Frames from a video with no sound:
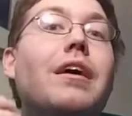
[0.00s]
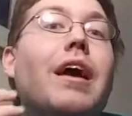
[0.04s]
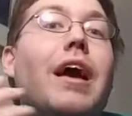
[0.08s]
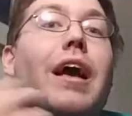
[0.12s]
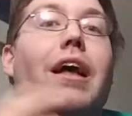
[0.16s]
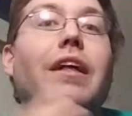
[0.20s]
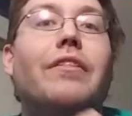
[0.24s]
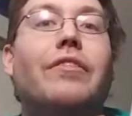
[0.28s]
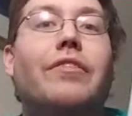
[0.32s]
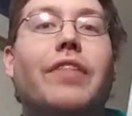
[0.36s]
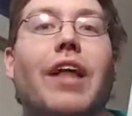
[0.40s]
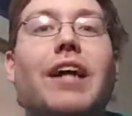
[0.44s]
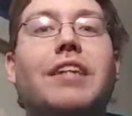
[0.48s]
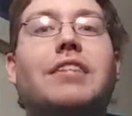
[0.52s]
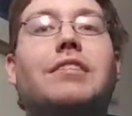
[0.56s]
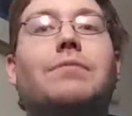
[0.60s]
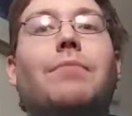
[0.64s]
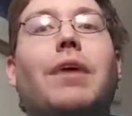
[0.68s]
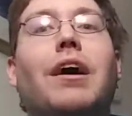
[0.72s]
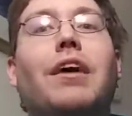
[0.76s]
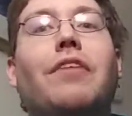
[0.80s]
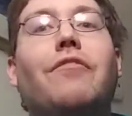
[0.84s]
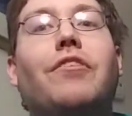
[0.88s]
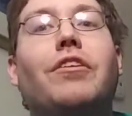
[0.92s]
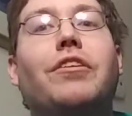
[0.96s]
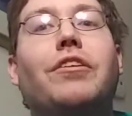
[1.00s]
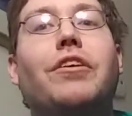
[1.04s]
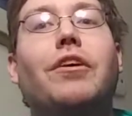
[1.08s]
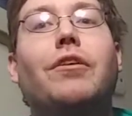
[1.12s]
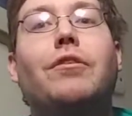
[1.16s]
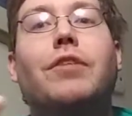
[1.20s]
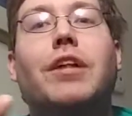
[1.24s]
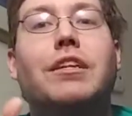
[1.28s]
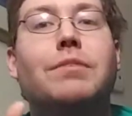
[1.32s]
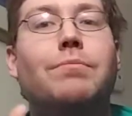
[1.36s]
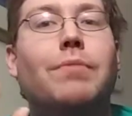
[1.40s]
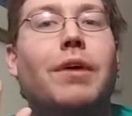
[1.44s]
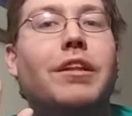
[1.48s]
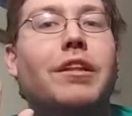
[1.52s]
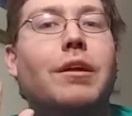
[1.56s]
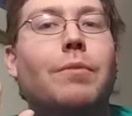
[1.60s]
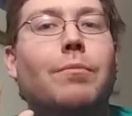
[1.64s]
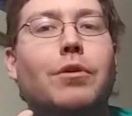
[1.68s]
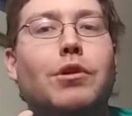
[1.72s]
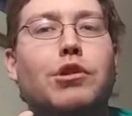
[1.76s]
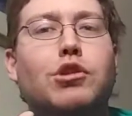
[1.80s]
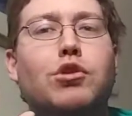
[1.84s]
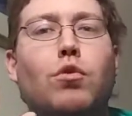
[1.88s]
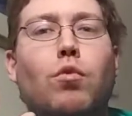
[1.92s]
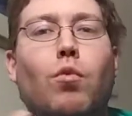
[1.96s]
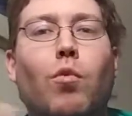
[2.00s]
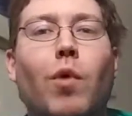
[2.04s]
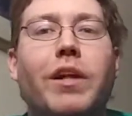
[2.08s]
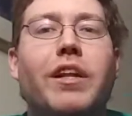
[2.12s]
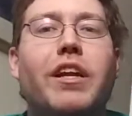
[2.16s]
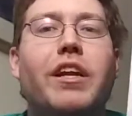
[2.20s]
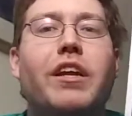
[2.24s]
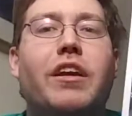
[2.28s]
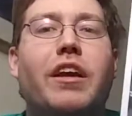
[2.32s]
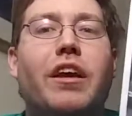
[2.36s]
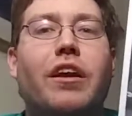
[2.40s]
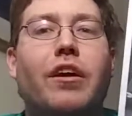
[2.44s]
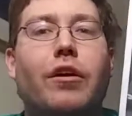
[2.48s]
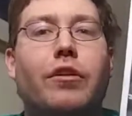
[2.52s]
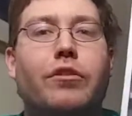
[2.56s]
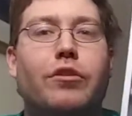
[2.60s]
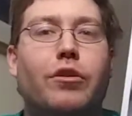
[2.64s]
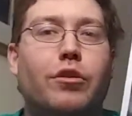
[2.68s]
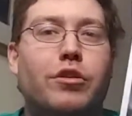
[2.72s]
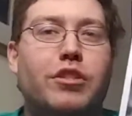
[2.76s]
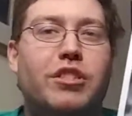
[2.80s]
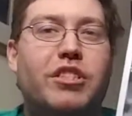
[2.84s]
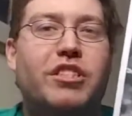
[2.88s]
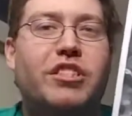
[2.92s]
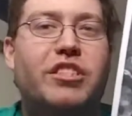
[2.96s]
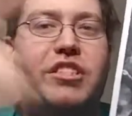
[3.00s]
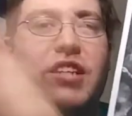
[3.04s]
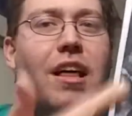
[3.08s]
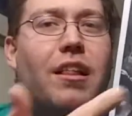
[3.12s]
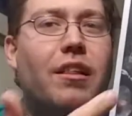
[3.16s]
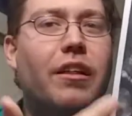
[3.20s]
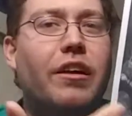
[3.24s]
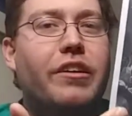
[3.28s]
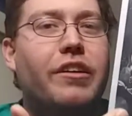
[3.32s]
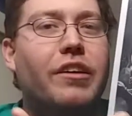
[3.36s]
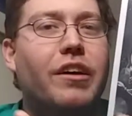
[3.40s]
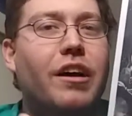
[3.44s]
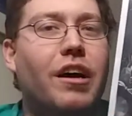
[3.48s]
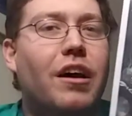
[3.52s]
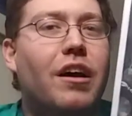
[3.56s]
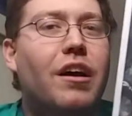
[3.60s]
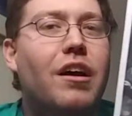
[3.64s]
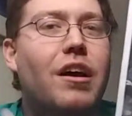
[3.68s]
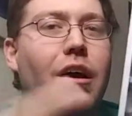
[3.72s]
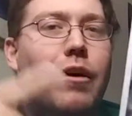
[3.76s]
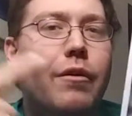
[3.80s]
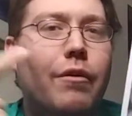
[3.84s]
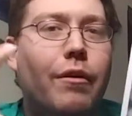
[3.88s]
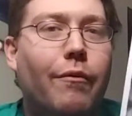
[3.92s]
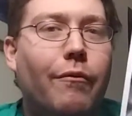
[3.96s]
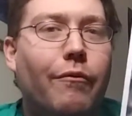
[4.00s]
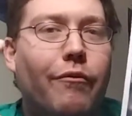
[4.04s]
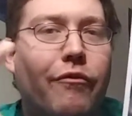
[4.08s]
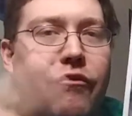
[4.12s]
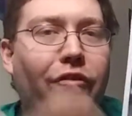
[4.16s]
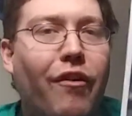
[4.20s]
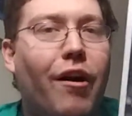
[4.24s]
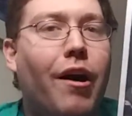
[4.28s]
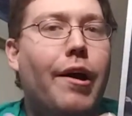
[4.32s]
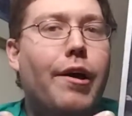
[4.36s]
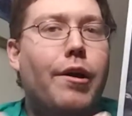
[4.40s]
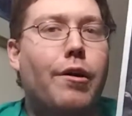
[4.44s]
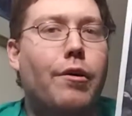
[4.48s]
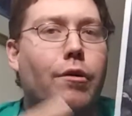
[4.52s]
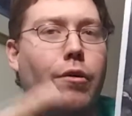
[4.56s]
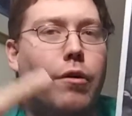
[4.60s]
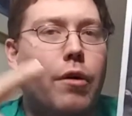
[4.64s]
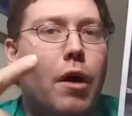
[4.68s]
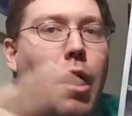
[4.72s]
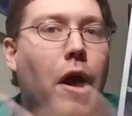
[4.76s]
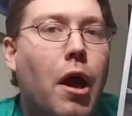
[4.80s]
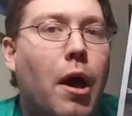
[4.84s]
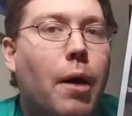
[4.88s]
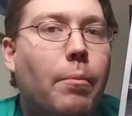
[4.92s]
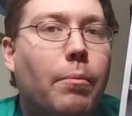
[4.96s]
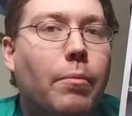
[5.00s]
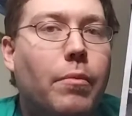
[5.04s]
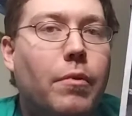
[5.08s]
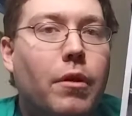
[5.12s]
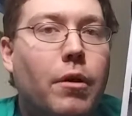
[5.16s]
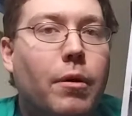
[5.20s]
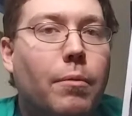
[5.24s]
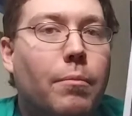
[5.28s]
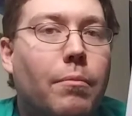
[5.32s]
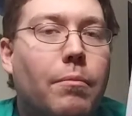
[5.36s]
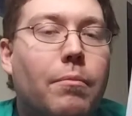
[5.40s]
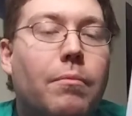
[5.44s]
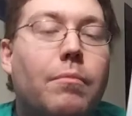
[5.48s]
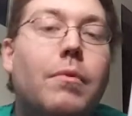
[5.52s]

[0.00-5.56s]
And that's my video, that's my number 20 character, Celica, from Fire Emblem.